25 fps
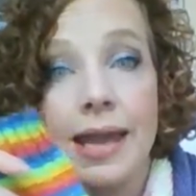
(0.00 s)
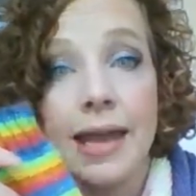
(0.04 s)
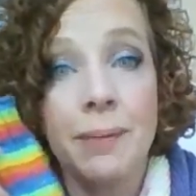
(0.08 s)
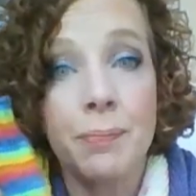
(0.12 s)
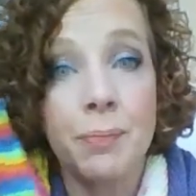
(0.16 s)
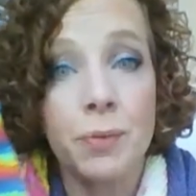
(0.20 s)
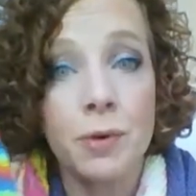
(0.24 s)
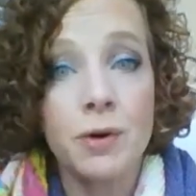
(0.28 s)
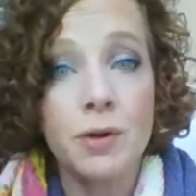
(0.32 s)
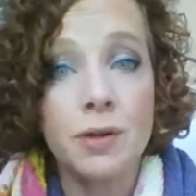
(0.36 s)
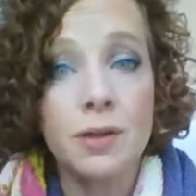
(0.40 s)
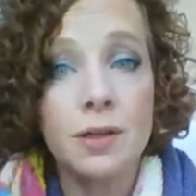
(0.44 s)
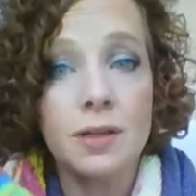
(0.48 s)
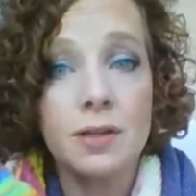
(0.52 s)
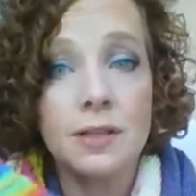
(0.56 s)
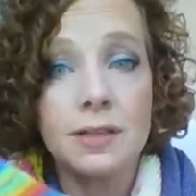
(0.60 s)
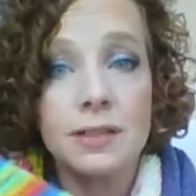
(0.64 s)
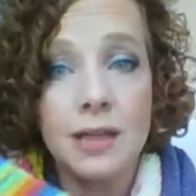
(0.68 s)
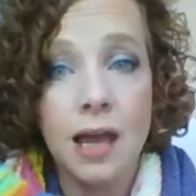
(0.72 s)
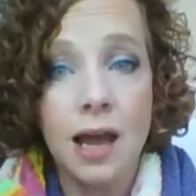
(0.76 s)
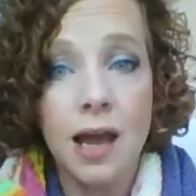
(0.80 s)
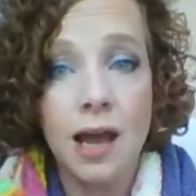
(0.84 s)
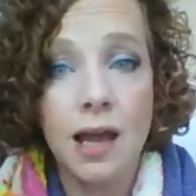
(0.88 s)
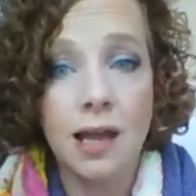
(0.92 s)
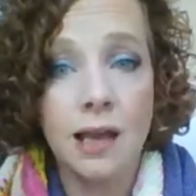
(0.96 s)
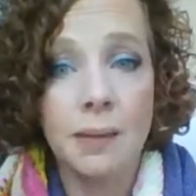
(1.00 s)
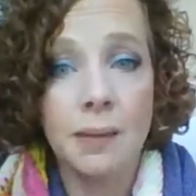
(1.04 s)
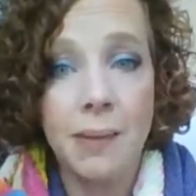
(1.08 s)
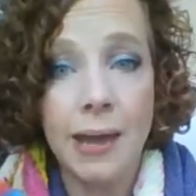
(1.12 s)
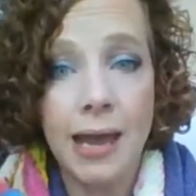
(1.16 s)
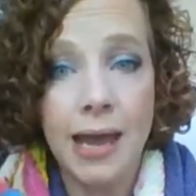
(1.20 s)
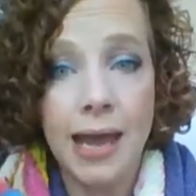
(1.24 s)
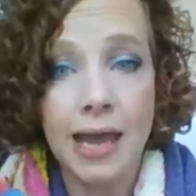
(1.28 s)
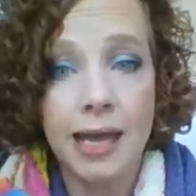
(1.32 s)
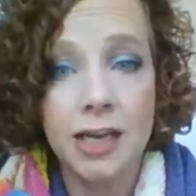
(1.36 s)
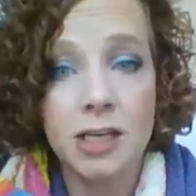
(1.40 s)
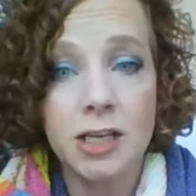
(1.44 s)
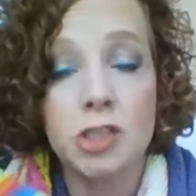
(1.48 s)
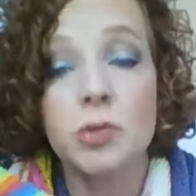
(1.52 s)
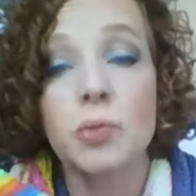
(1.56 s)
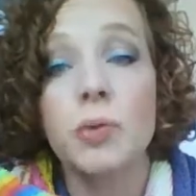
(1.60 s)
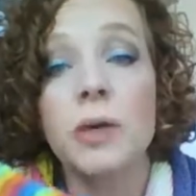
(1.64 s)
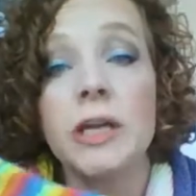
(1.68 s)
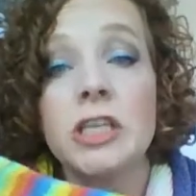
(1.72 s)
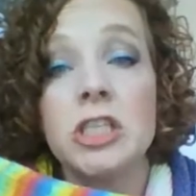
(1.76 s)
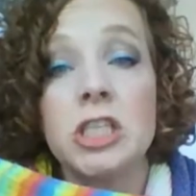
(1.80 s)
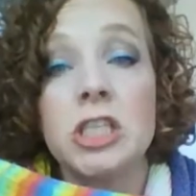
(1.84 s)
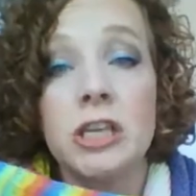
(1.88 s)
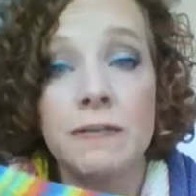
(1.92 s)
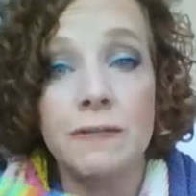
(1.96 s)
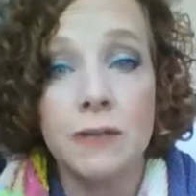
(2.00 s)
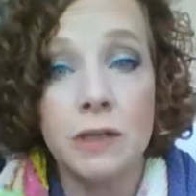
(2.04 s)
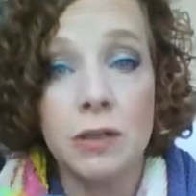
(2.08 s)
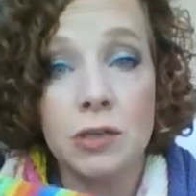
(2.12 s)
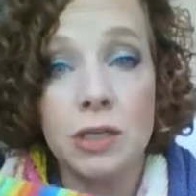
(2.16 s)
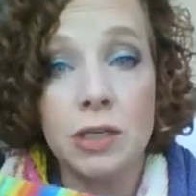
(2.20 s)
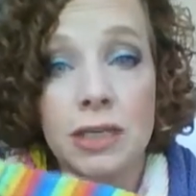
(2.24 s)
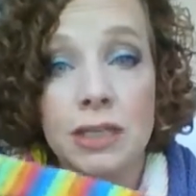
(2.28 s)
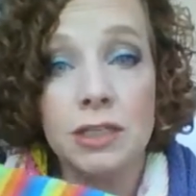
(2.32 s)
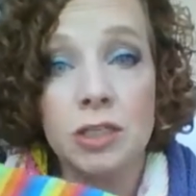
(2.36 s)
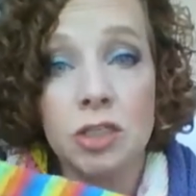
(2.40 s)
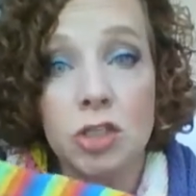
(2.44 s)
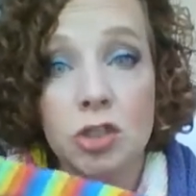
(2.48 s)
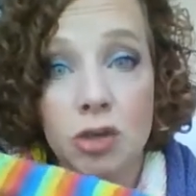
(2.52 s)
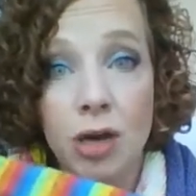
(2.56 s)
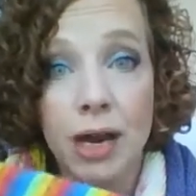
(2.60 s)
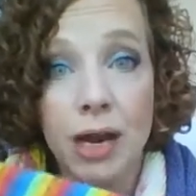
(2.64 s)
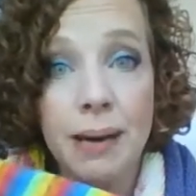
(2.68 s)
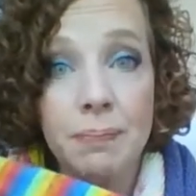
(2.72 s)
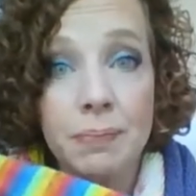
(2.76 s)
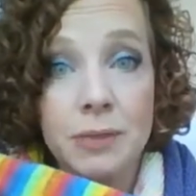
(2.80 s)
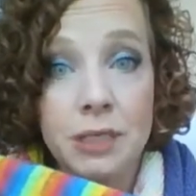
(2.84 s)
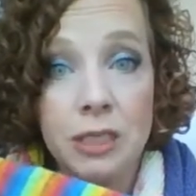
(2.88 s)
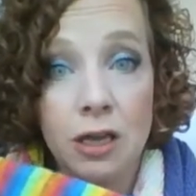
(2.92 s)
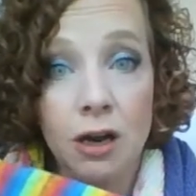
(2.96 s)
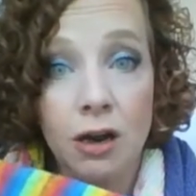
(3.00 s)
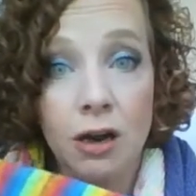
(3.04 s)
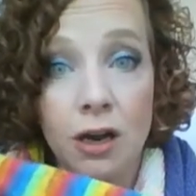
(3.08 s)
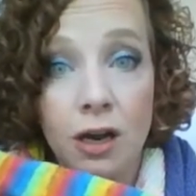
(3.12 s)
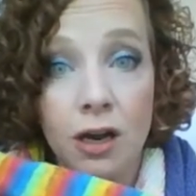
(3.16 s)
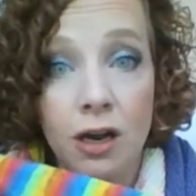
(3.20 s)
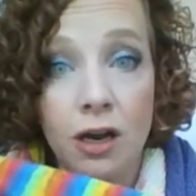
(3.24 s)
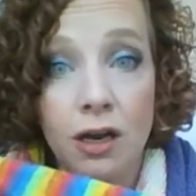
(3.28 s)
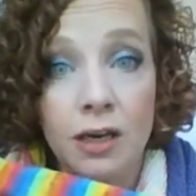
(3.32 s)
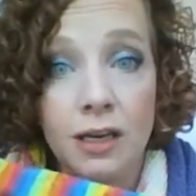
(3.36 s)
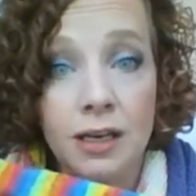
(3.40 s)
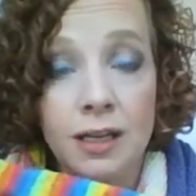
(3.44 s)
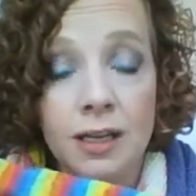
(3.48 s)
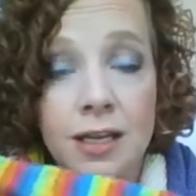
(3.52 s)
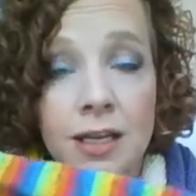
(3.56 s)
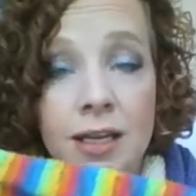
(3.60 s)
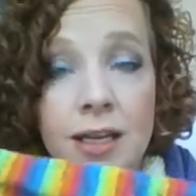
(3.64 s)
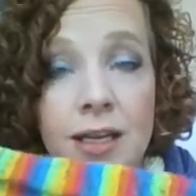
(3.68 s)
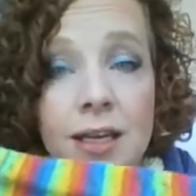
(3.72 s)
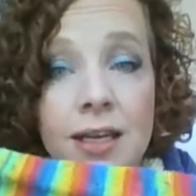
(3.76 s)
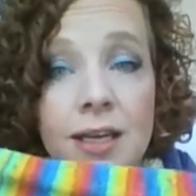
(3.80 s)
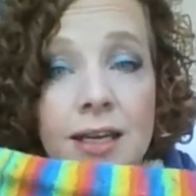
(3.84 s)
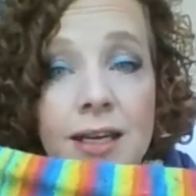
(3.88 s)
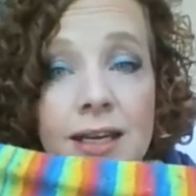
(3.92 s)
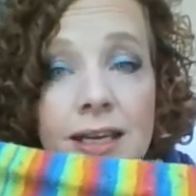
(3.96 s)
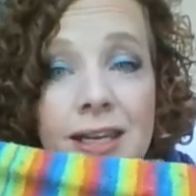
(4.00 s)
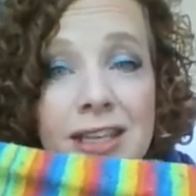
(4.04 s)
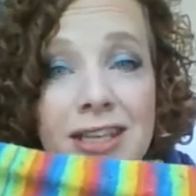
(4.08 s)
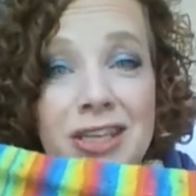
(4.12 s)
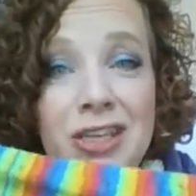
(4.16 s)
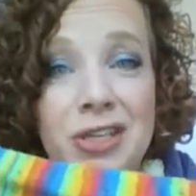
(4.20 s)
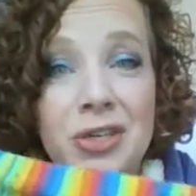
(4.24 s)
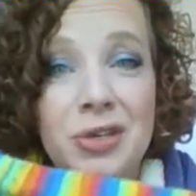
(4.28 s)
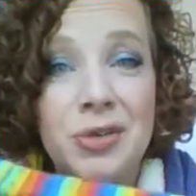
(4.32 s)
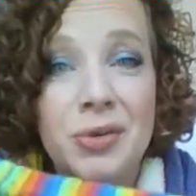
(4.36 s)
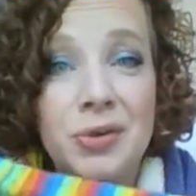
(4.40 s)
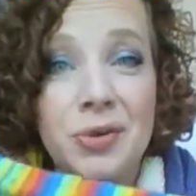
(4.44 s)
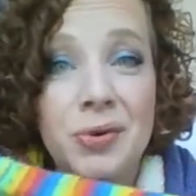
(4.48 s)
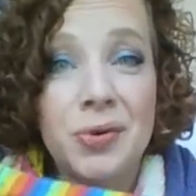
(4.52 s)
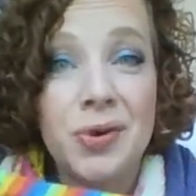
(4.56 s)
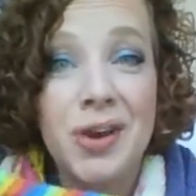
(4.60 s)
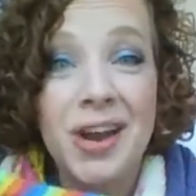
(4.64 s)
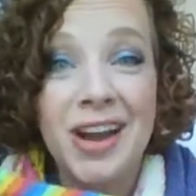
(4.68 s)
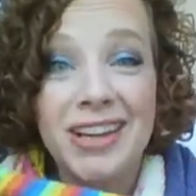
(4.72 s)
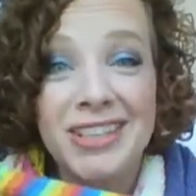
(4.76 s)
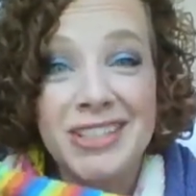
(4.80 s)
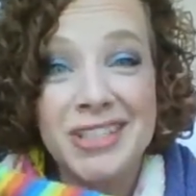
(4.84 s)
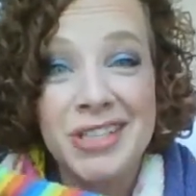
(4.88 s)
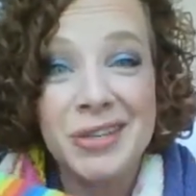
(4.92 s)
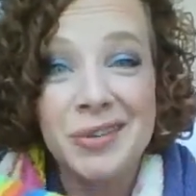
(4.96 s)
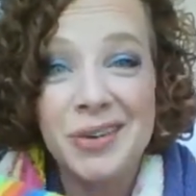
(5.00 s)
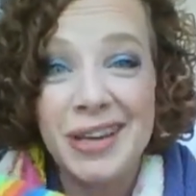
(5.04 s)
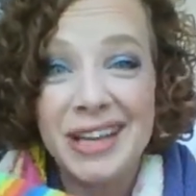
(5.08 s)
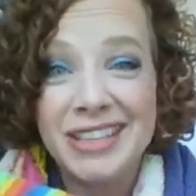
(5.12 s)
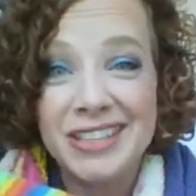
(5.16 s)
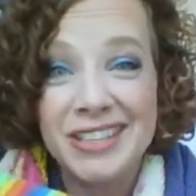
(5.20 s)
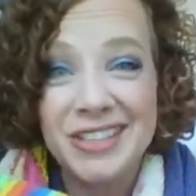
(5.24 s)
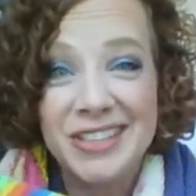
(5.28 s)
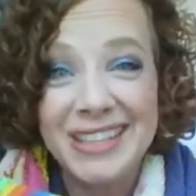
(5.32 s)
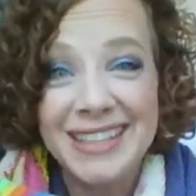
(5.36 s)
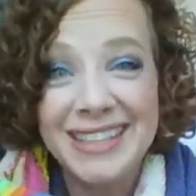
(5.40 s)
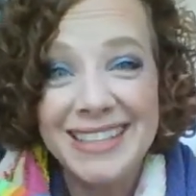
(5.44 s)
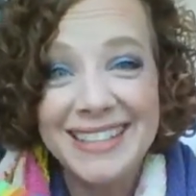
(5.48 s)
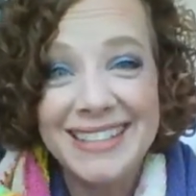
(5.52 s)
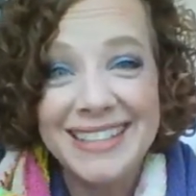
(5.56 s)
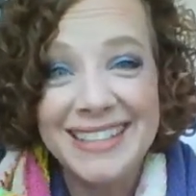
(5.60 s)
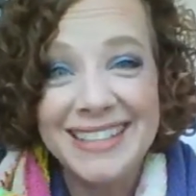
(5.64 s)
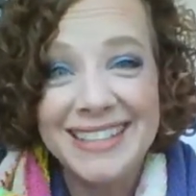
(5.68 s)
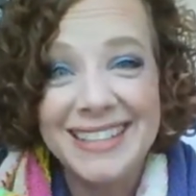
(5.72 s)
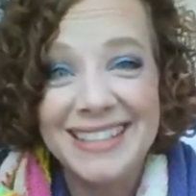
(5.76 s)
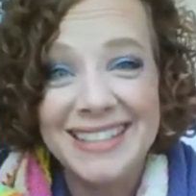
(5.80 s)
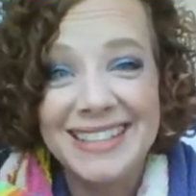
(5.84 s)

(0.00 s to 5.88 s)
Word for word: April Sock Bash, which if you did striped yarn, you got 2 entries.